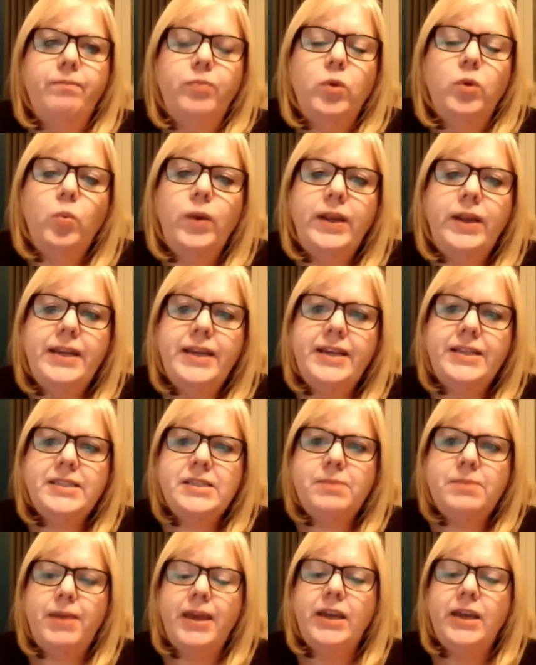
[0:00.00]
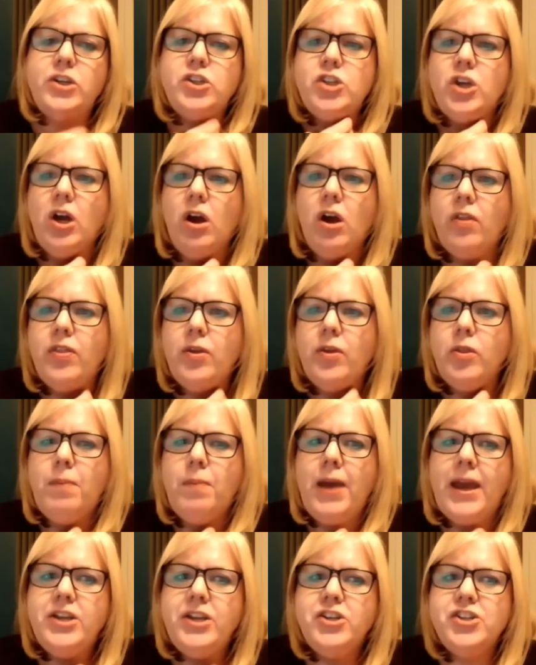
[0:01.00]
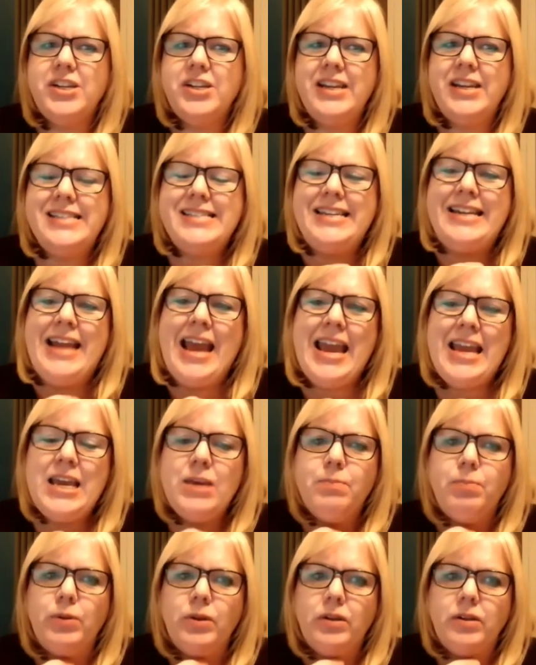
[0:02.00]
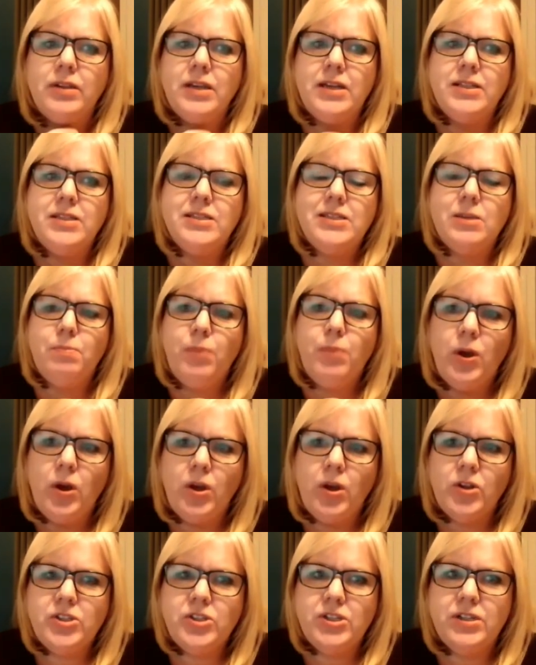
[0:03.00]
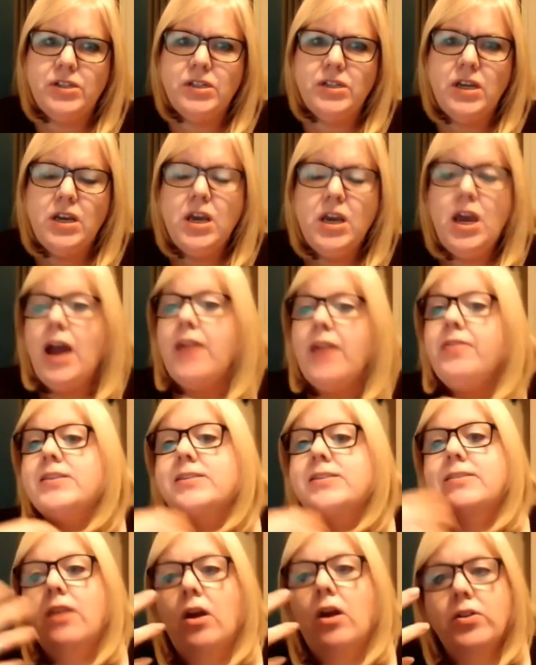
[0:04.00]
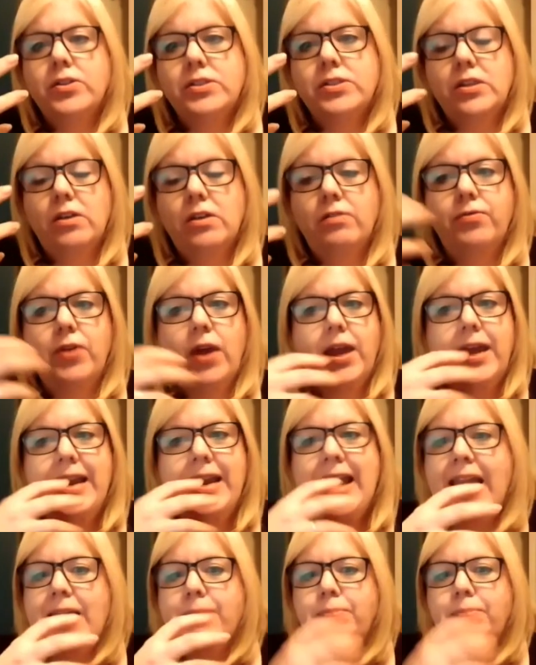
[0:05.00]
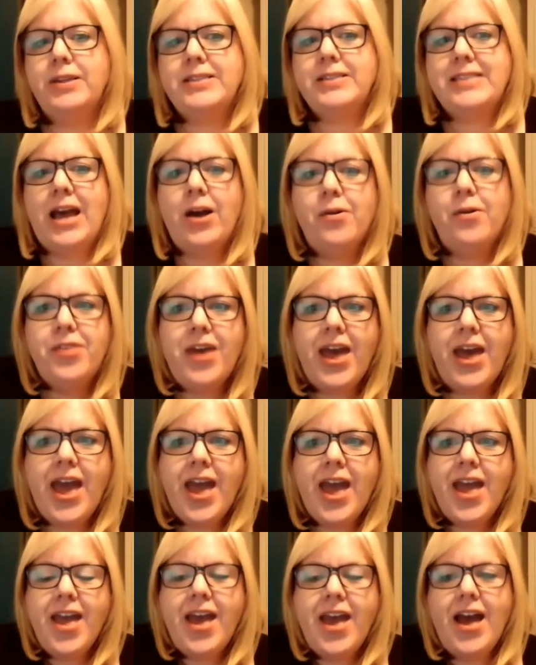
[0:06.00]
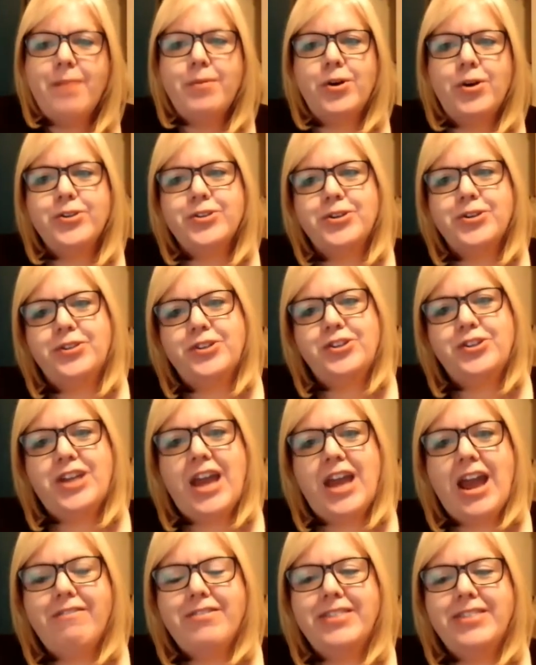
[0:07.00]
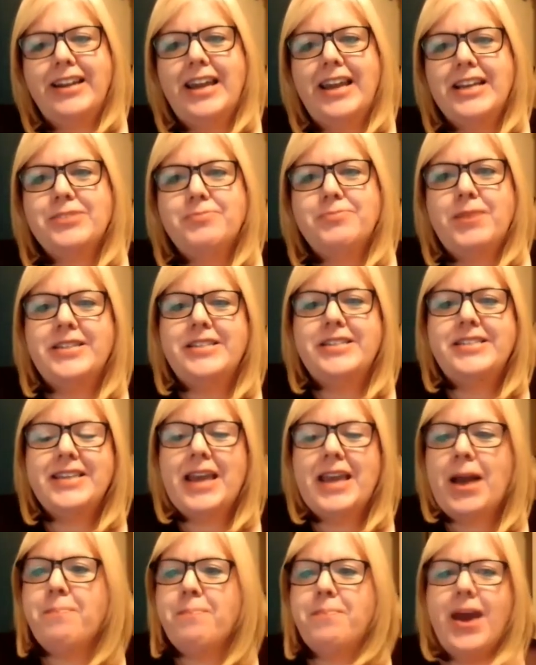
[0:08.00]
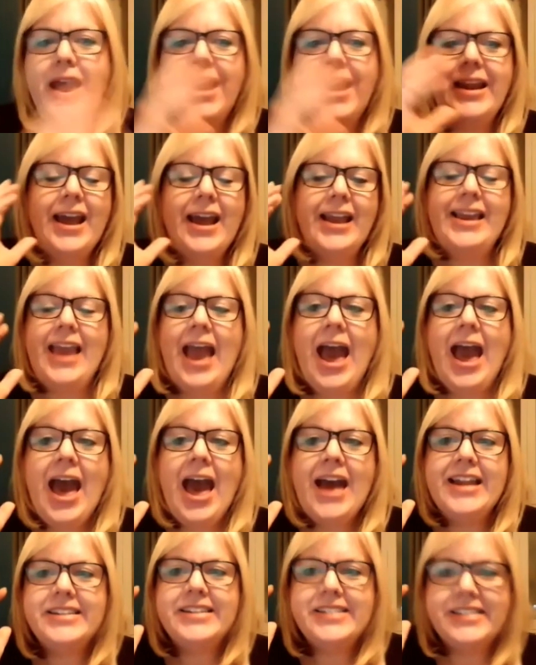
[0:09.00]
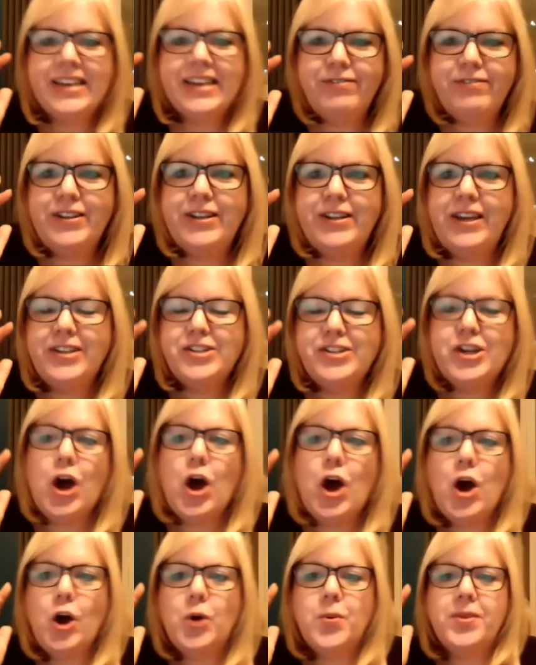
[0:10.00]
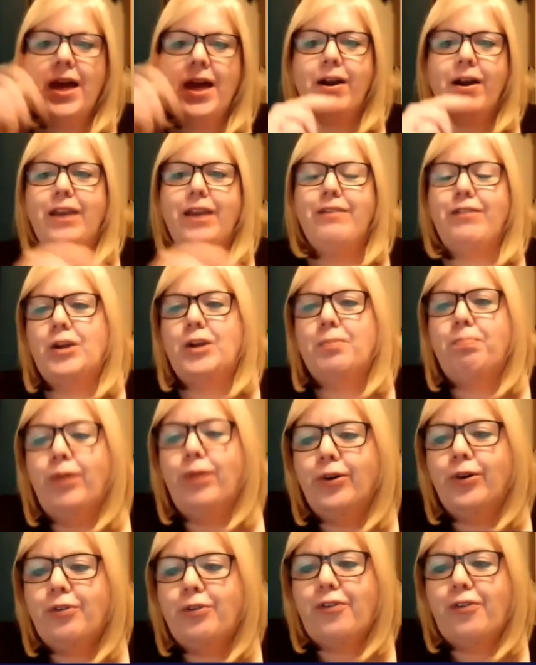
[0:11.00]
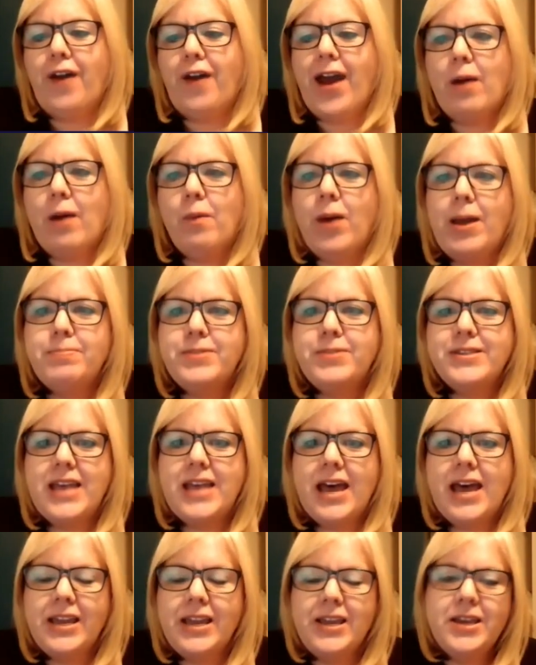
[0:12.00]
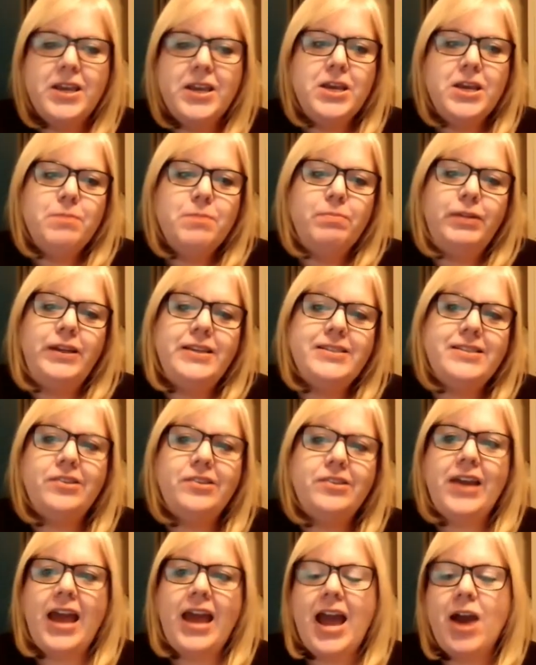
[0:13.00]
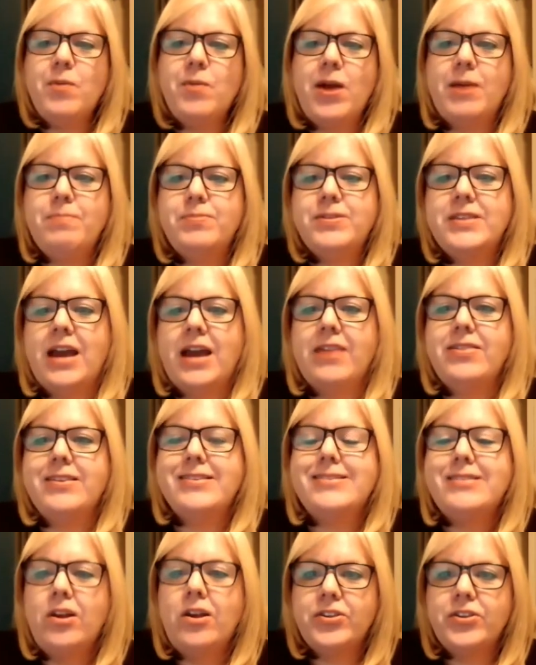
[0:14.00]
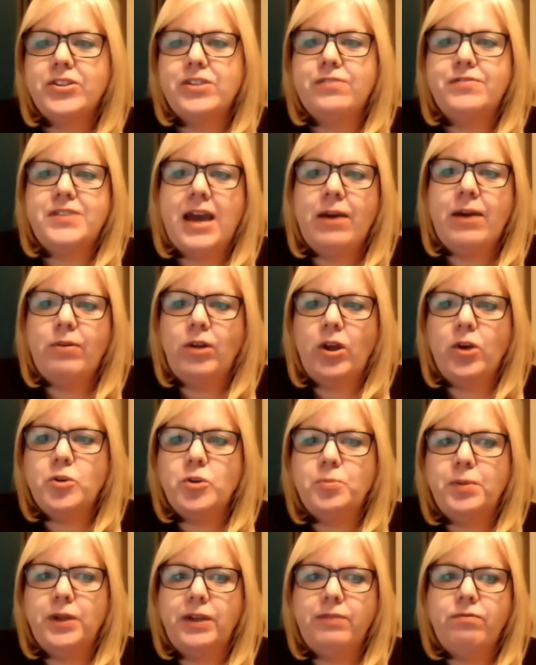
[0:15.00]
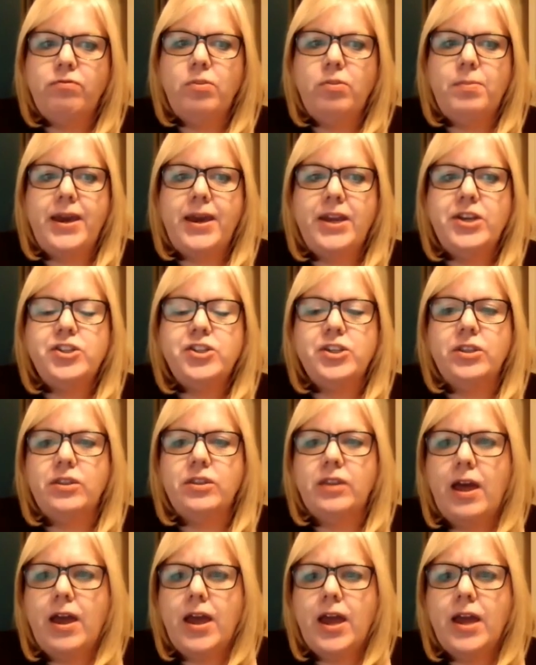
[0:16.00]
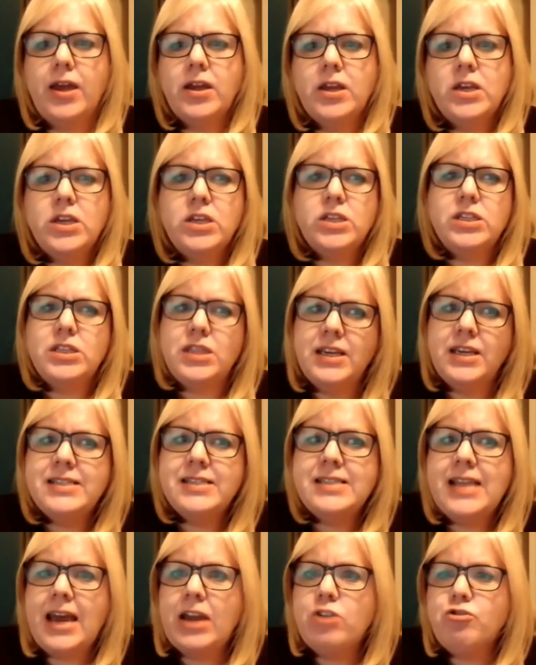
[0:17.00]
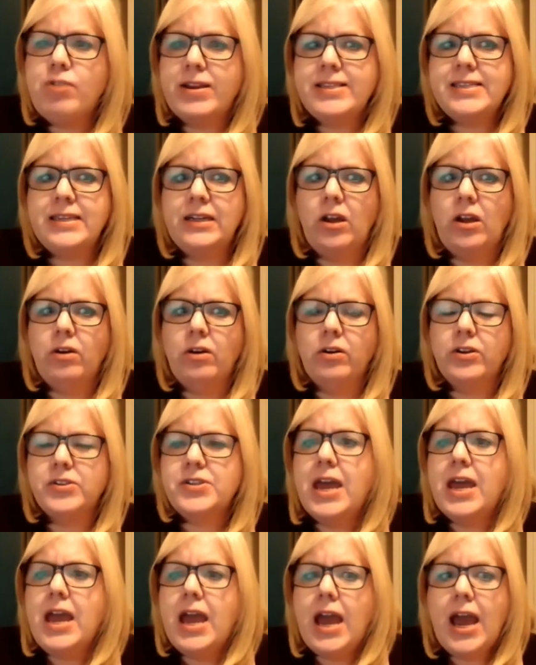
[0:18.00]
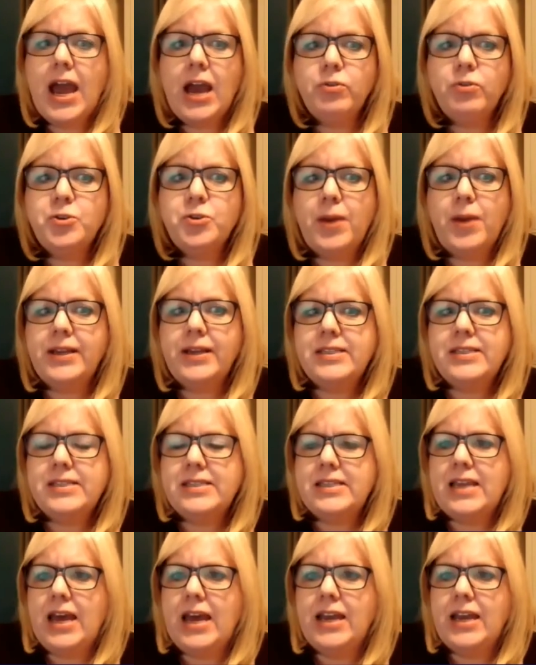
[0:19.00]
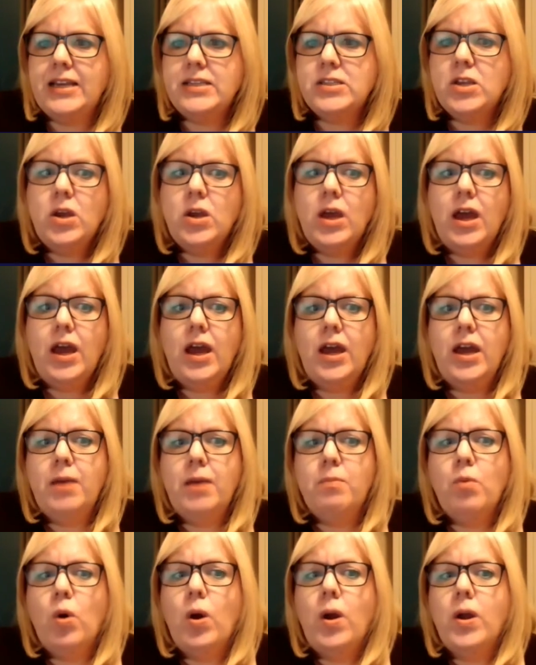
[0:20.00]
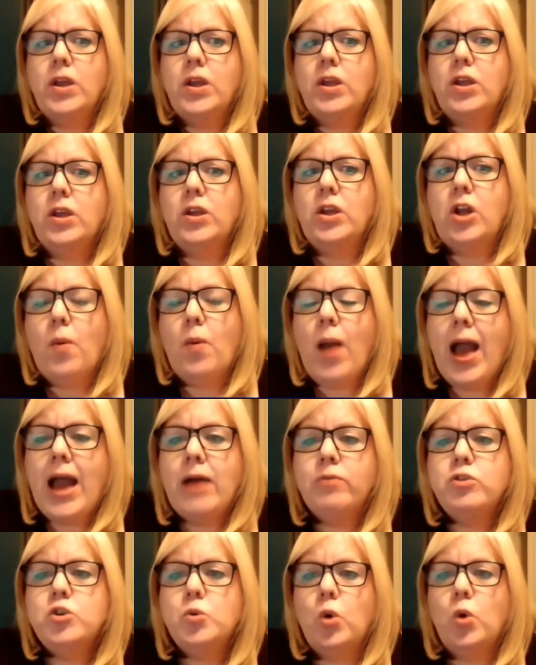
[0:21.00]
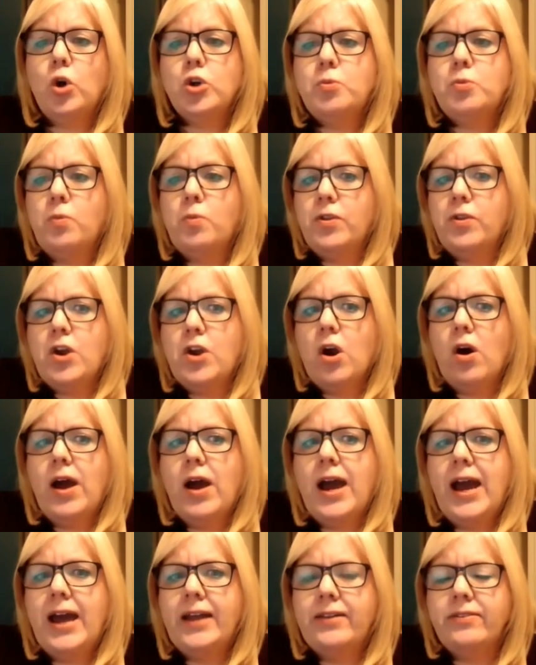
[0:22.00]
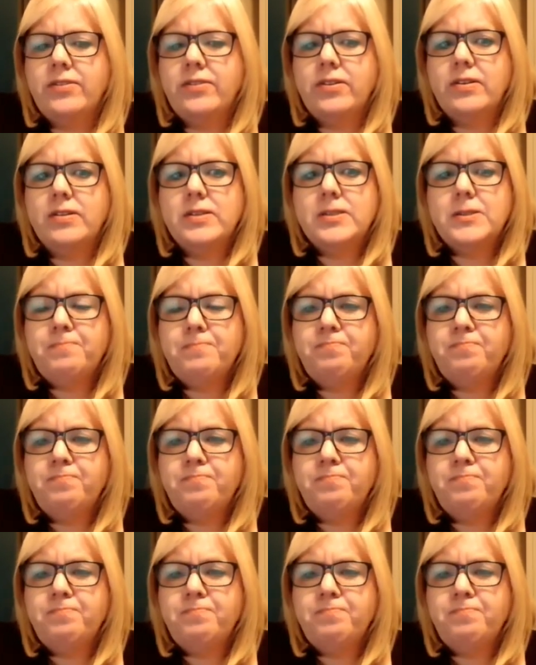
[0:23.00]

we need to make sure that the patient is enabled and supported. And there's lots of enablers out there. I'm also the chair of the Legs Matters campaign. I can't give a talk without giving a plug for our website. Please look at our website. There's lots of downloadable information there. Things like dressing logs, how to exercise, how to wash your hands.